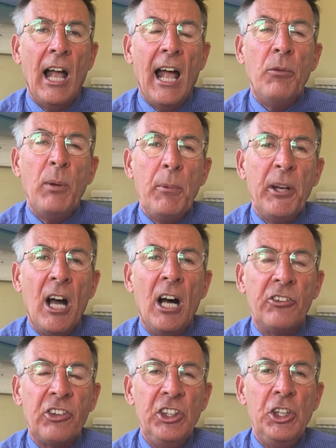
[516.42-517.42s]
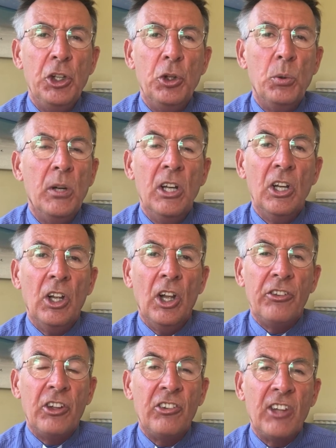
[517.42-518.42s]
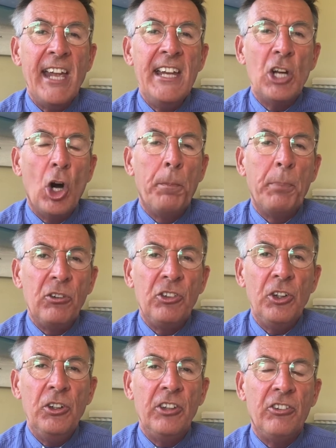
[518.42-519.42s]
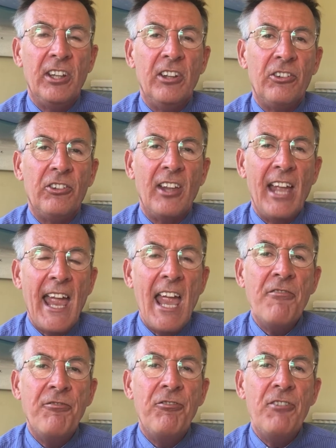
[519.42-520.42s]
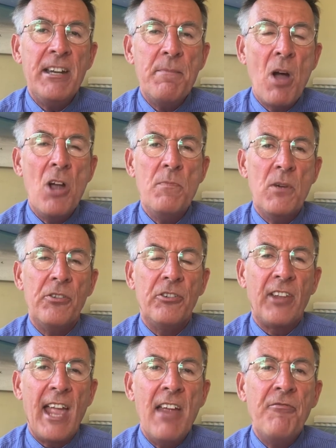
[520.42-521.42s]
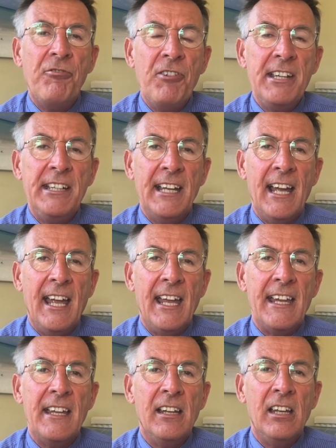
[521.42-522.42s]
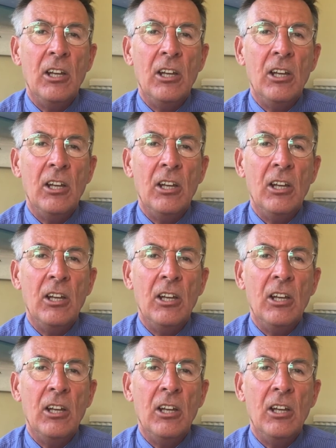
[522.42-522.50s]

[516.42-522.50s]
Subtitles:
And we would ask you to take opportunities every moment, every day,